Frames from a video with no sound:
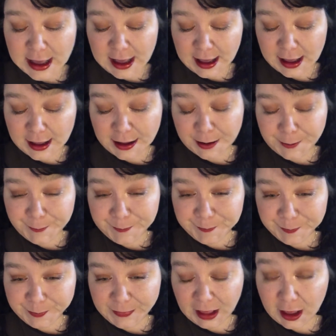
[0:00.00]

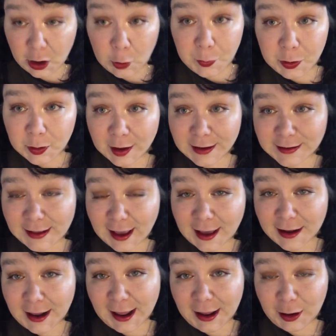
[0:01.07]
I hope you guys
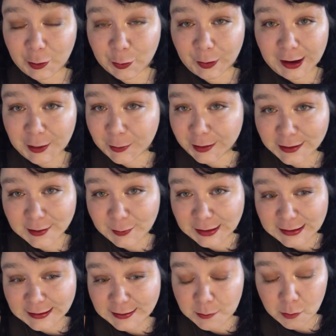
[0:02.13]
had a great
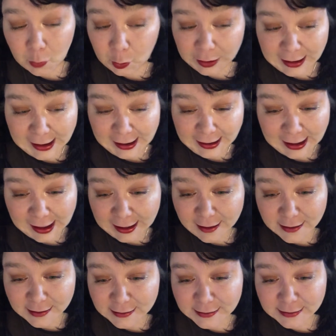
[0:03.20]
Christmas morning
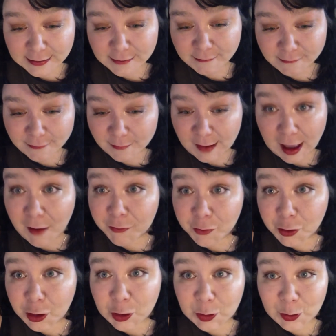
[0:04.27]
and
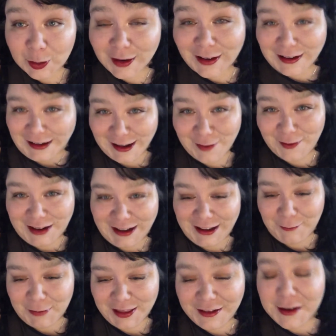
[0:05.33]
afternoon and
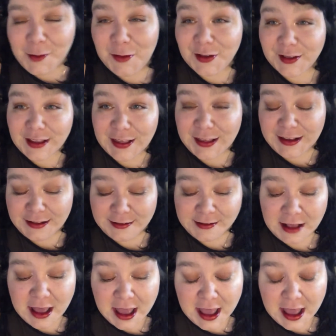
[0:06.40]
evening by the time you see this.